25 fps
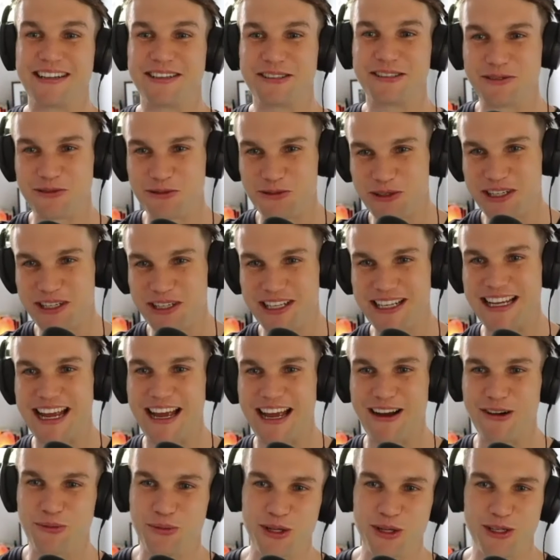really
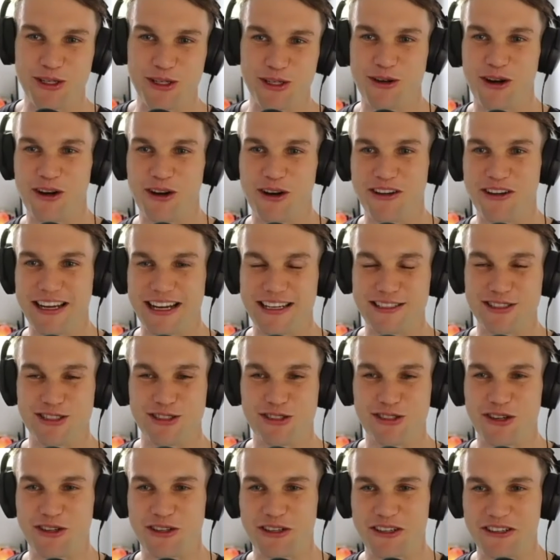help you to grow, get
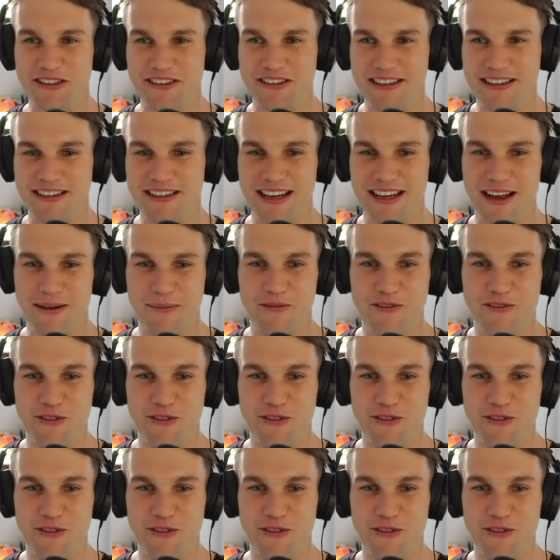stronger, and feel